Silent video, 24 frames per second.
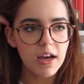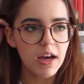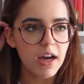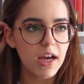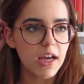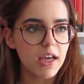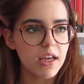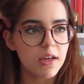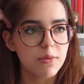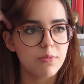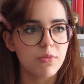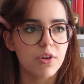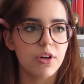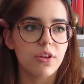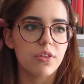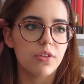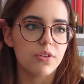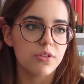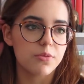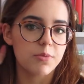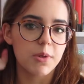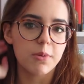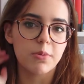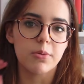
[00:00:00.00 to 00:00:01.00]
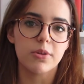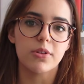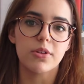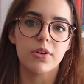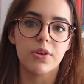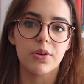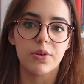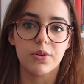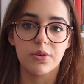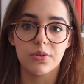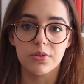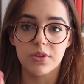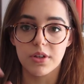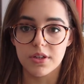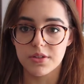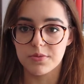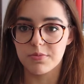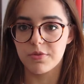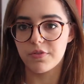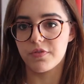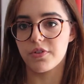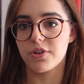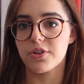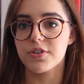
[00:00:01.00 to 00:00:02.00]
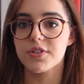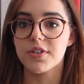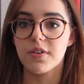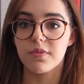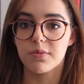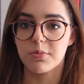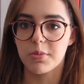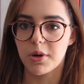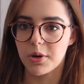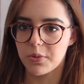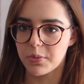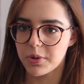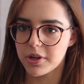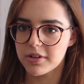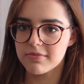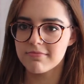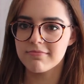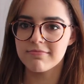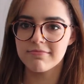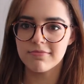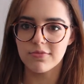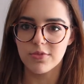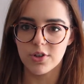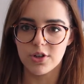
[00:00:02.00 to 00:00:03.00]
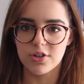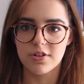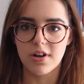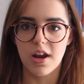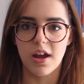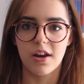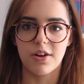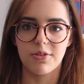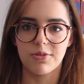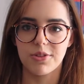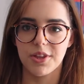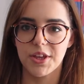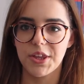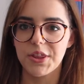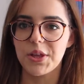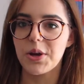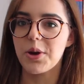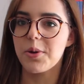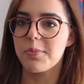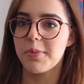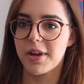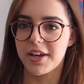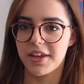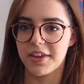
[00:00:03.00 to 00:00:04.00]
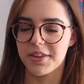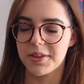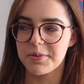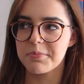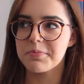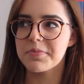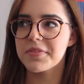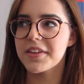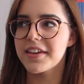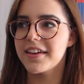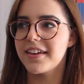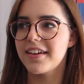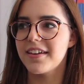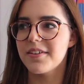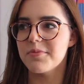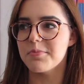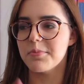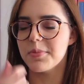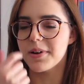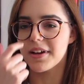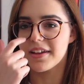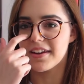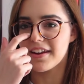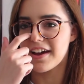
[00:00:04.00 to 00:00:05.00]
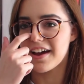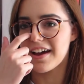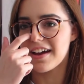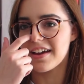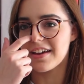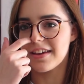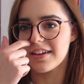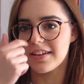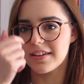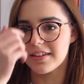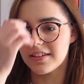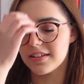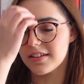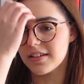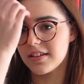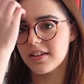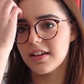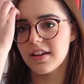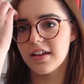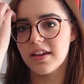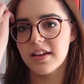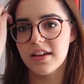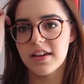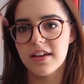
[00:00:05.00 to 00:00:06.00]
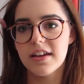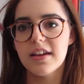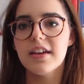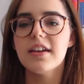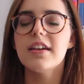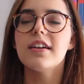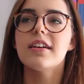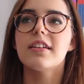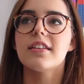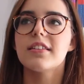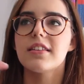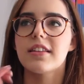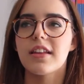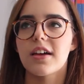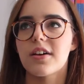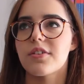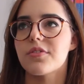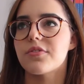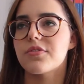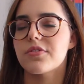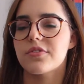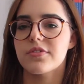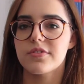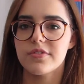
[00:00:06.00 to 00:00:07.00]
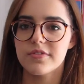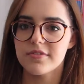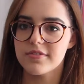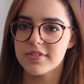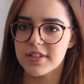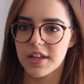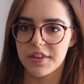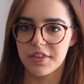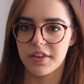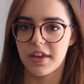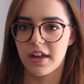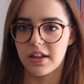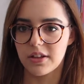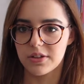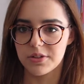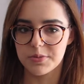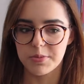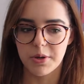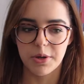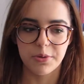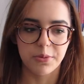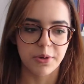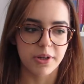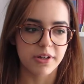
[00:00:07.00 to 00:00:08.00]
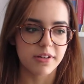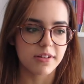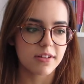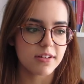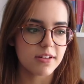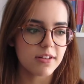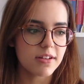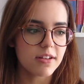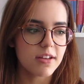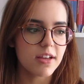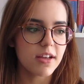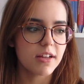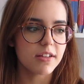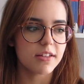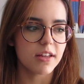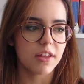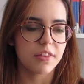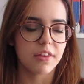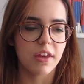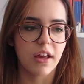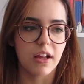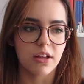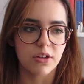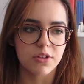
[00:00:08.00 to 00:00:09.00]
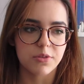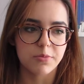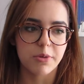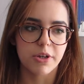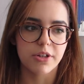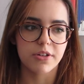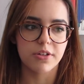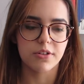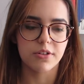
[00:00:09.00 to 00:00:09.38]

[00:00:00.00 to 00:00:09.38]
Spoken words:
I am one of those people who does prefer 7 Part 1, which I don't think there are many of them, but I love Deathly Hallows Part 1. Deathly Hallows Part